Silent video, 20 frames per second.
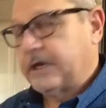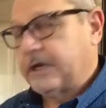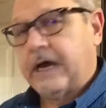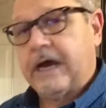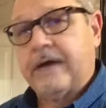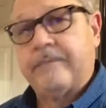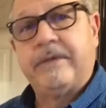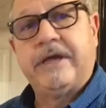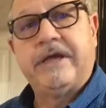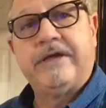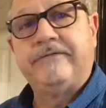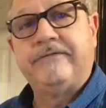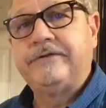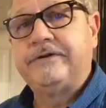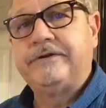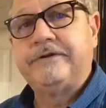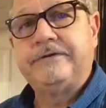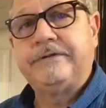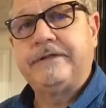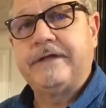I may even
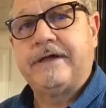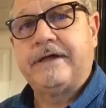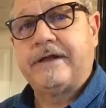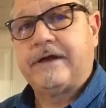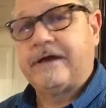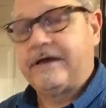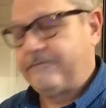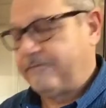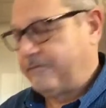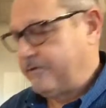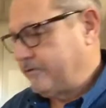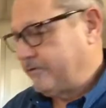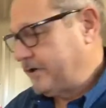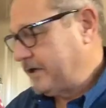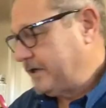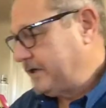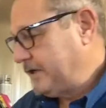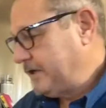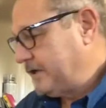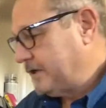do that. I have no
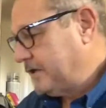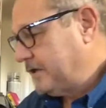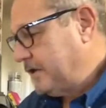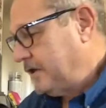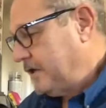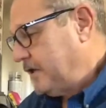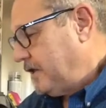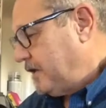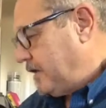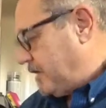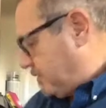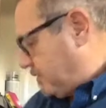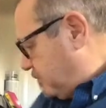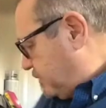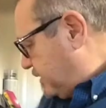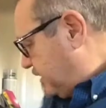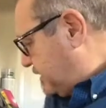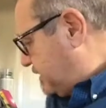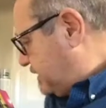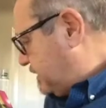idea.
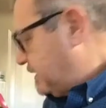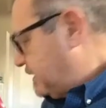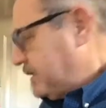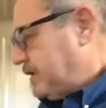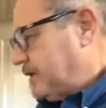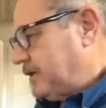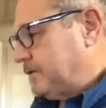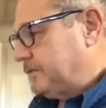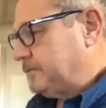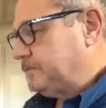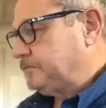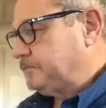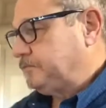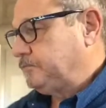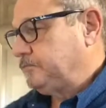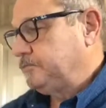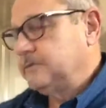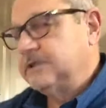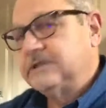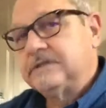But uh,
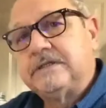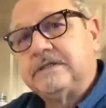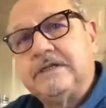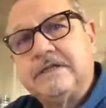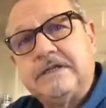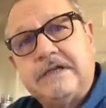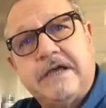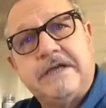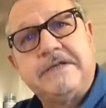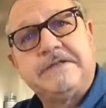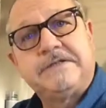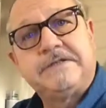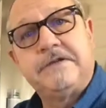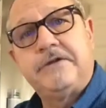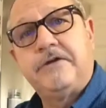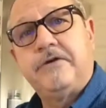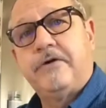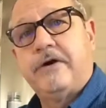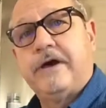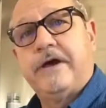isn't it nice to
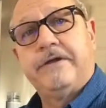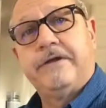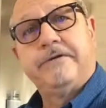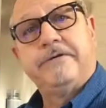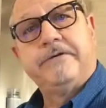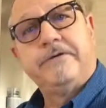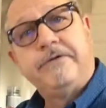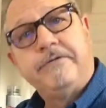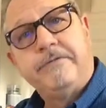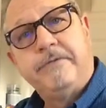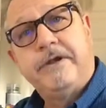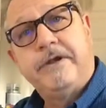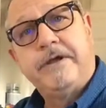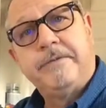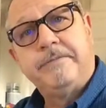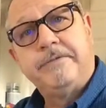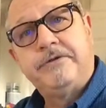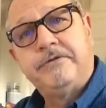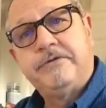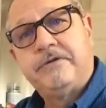know? I don't know what I'm
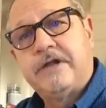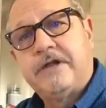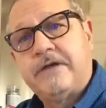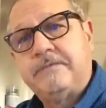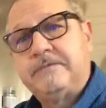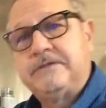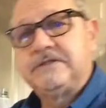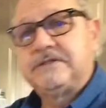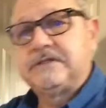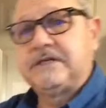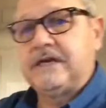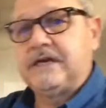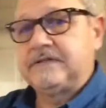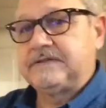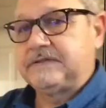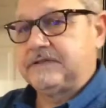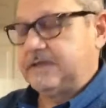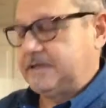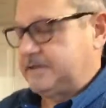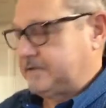doing. I'm just
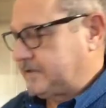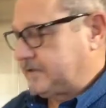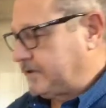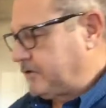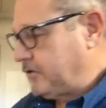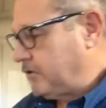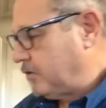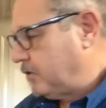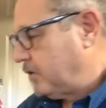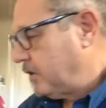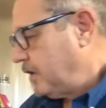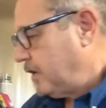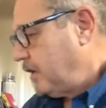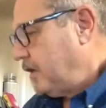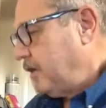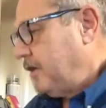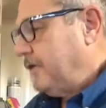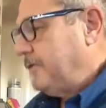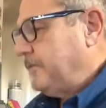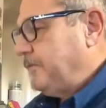guessing as I go.
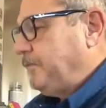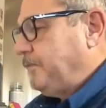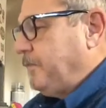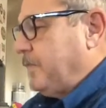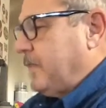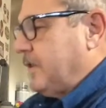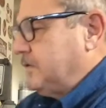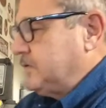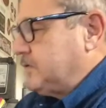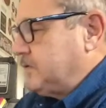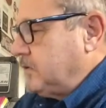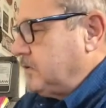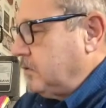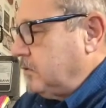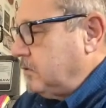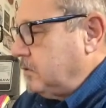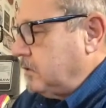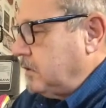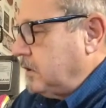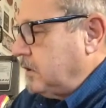
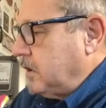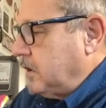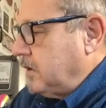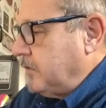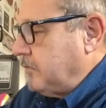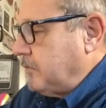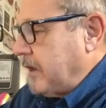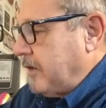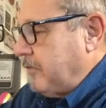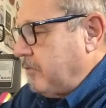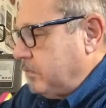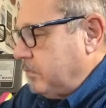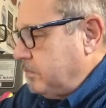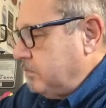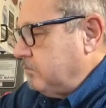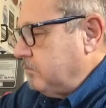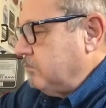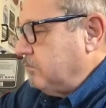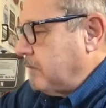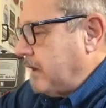So um, I
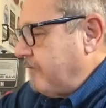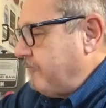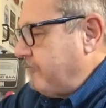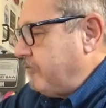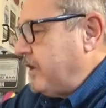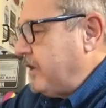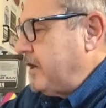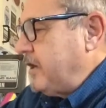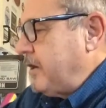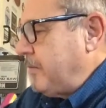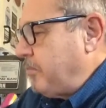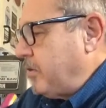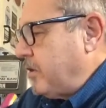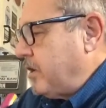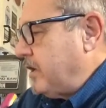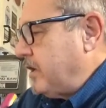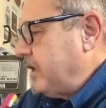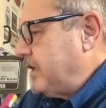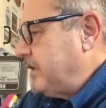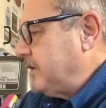I've read up
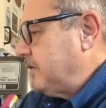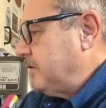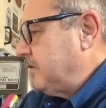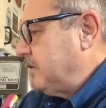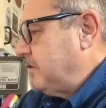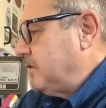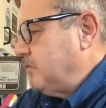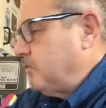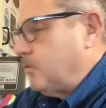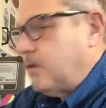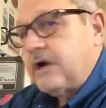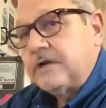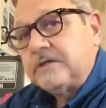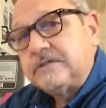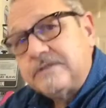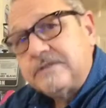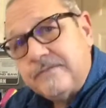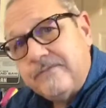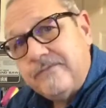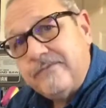on it, watched
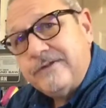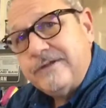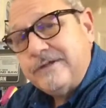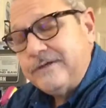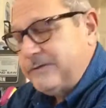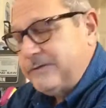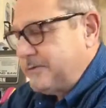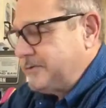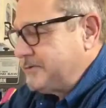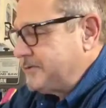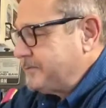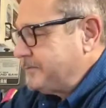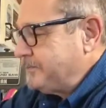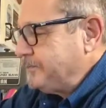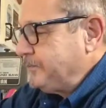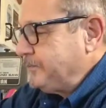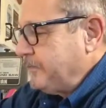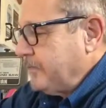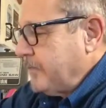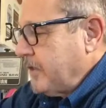some videos,
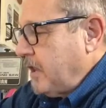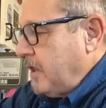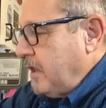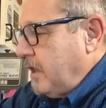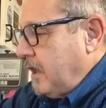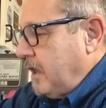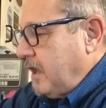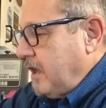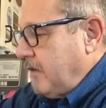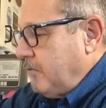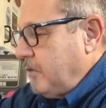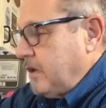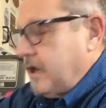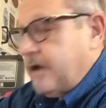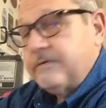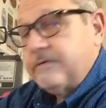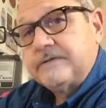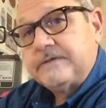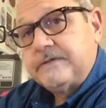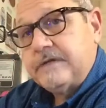and when I
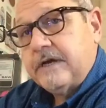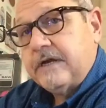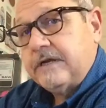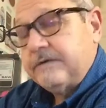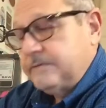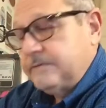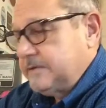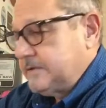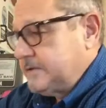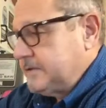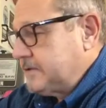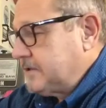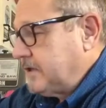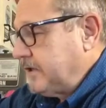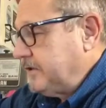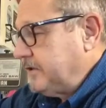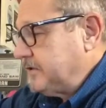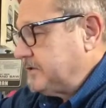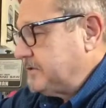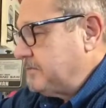was done, it was as
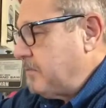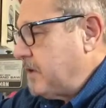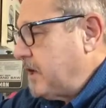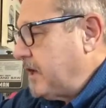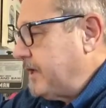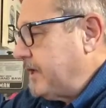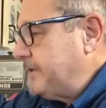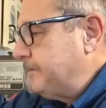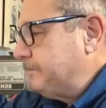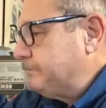clear as mud.